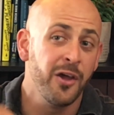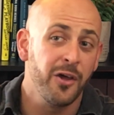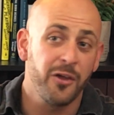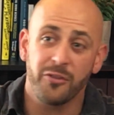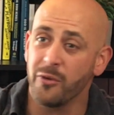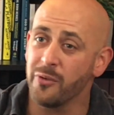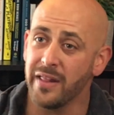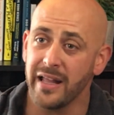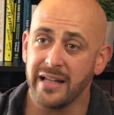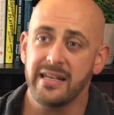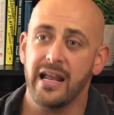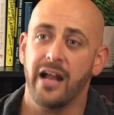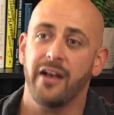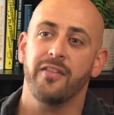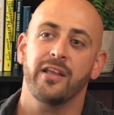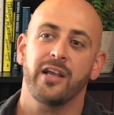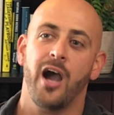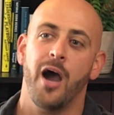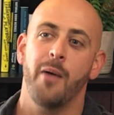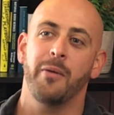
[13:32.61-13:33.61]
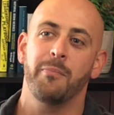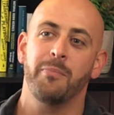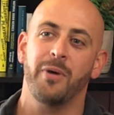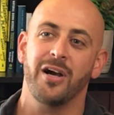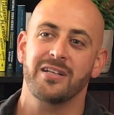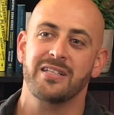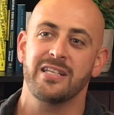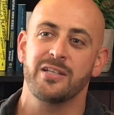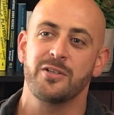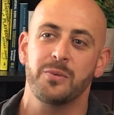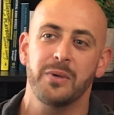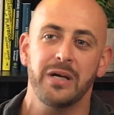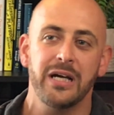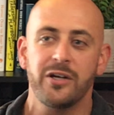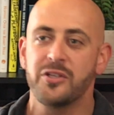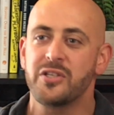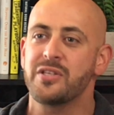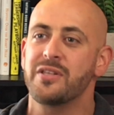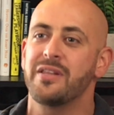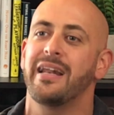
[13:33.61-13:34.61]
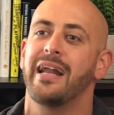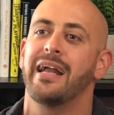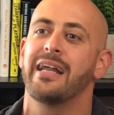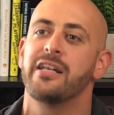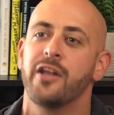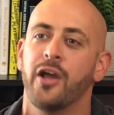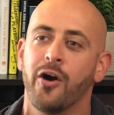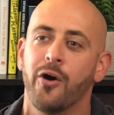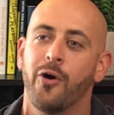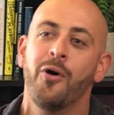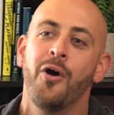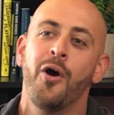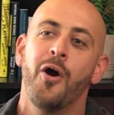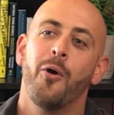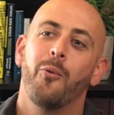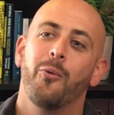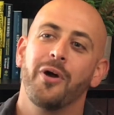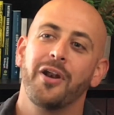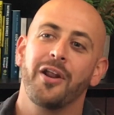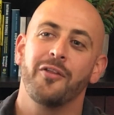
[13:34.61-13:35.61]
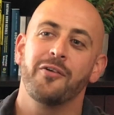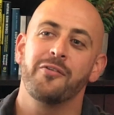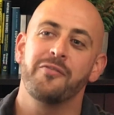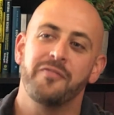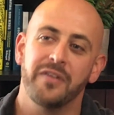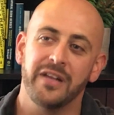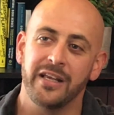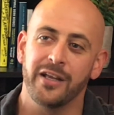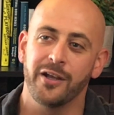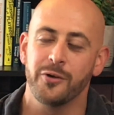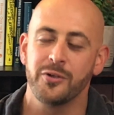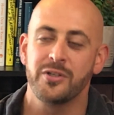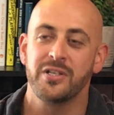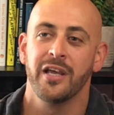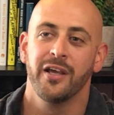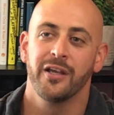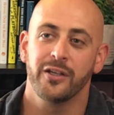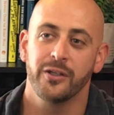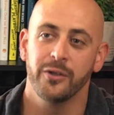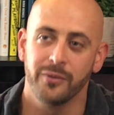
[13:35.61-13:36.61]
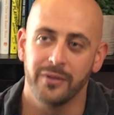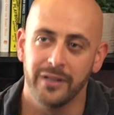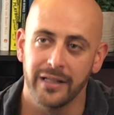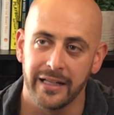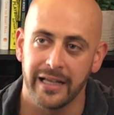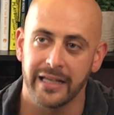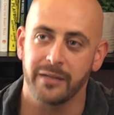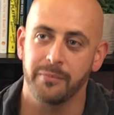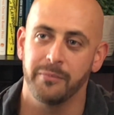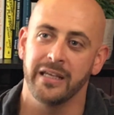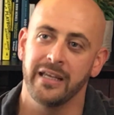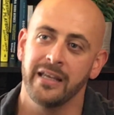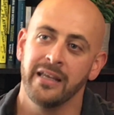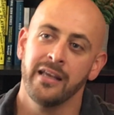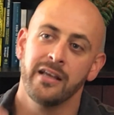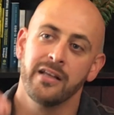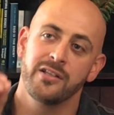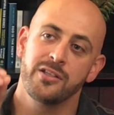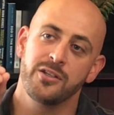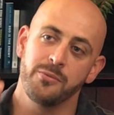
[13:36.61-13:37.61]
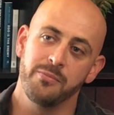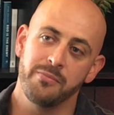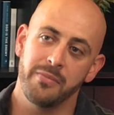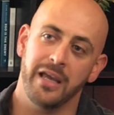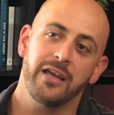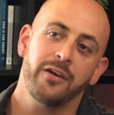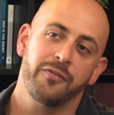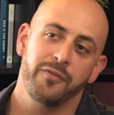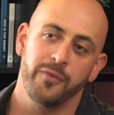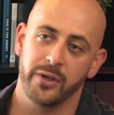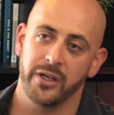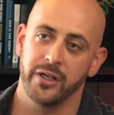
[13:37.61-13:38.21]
throw that down in the comment box as well so that I know what other videos you'd like me to make for